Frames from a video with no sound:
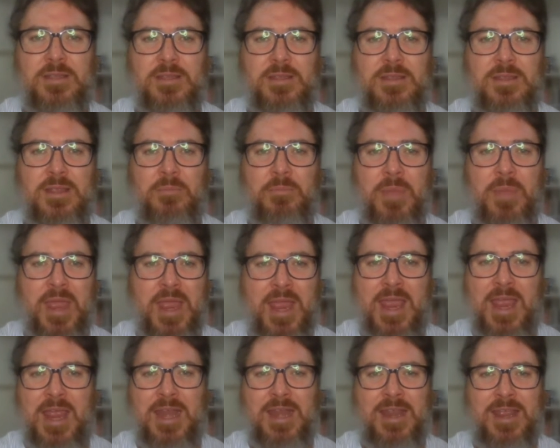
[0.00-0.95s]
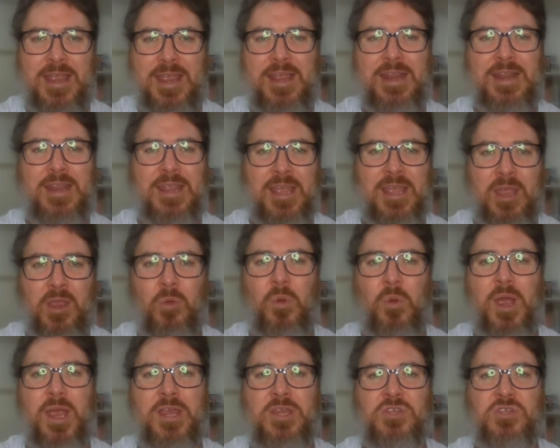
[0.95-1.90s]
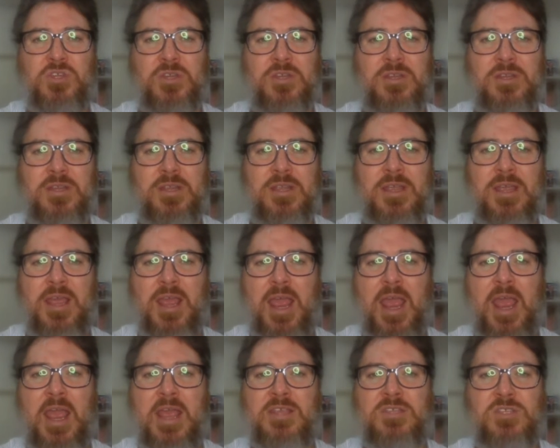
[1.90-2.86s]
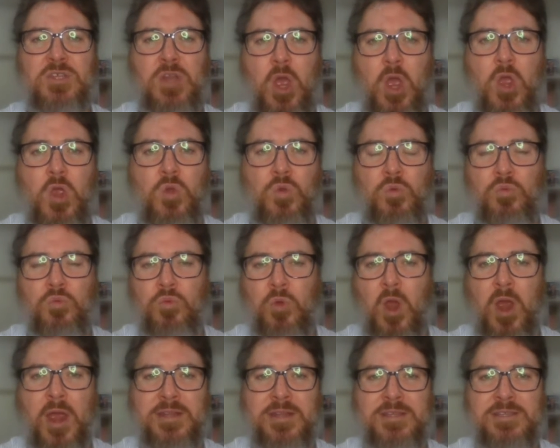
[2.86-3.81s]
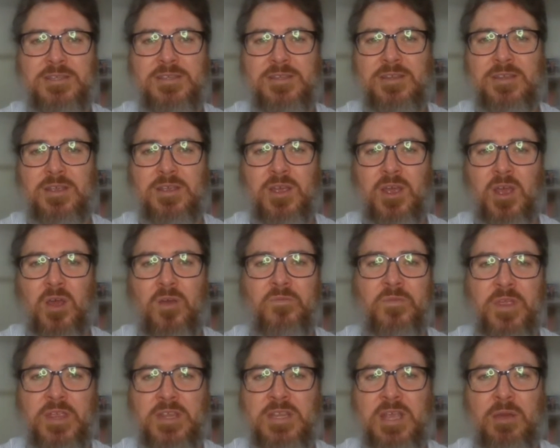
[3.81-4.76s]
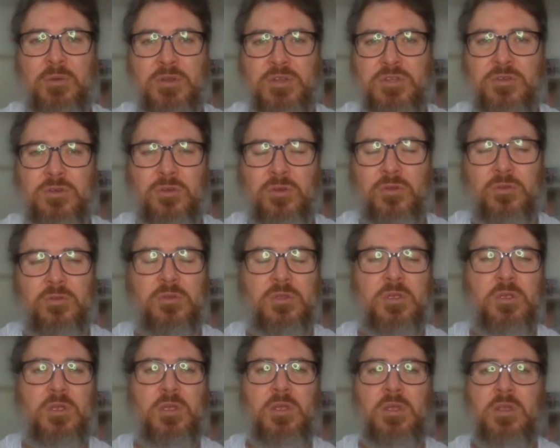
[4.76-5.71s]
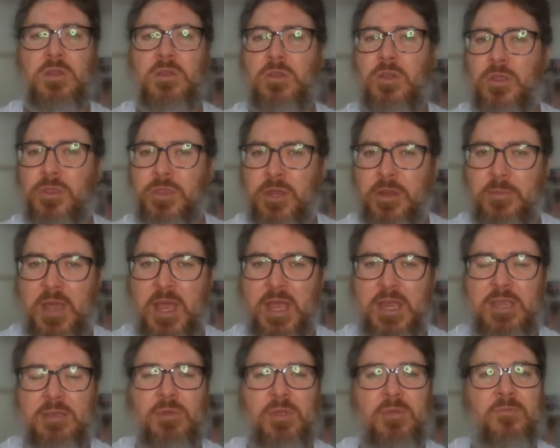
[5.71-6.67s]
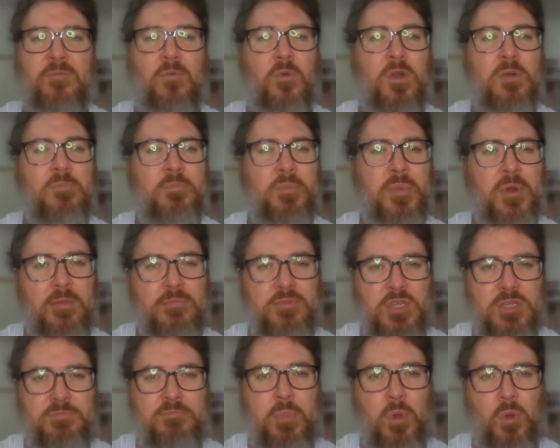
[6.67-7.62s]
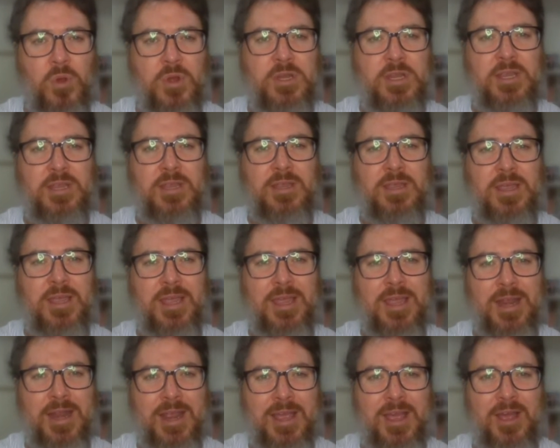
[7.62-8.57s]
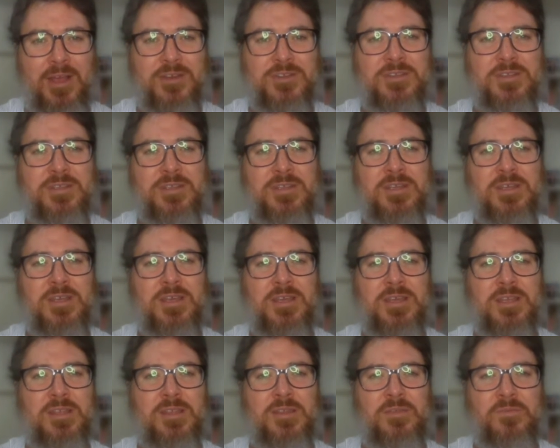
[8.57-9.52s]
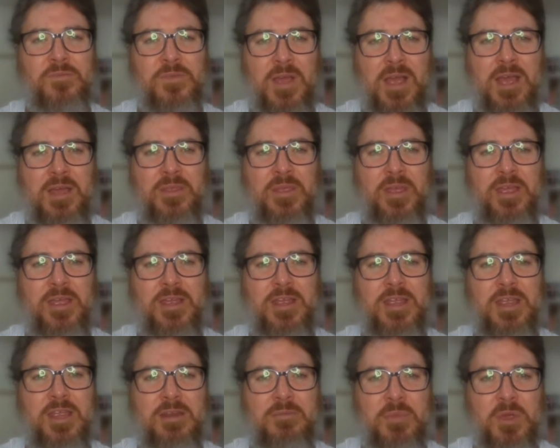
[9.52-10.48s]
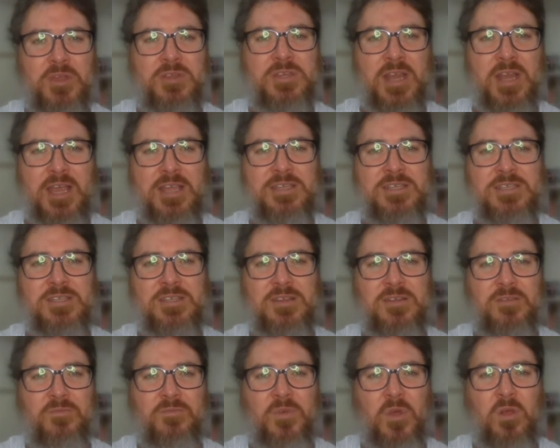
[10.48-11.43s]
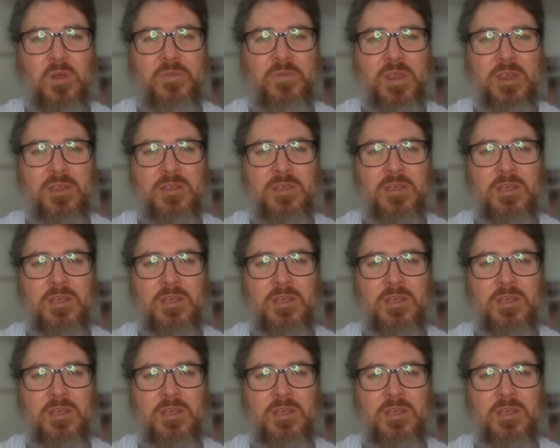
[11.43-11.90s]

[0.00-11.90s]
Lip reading: the man in the equation, has no rights of veto at all. Not that I'm arguing for it, but I'm just pointing it out. The father, in most cases involving